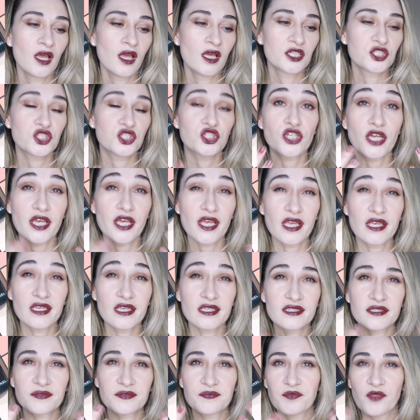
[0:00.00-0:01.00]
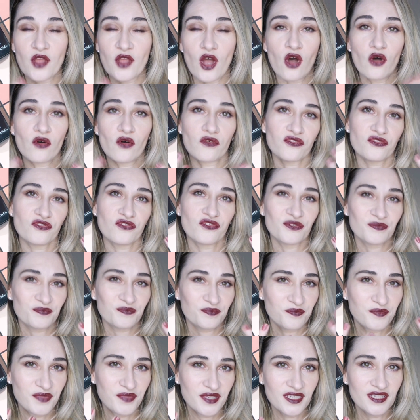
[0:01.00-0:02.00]
shades of
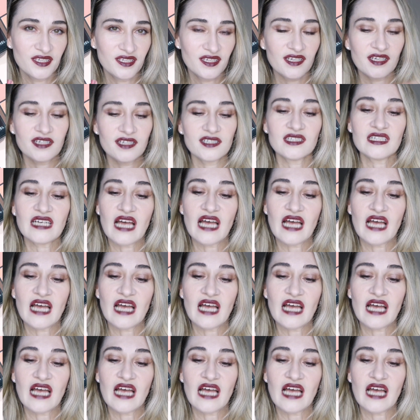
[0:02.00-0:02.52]
pink.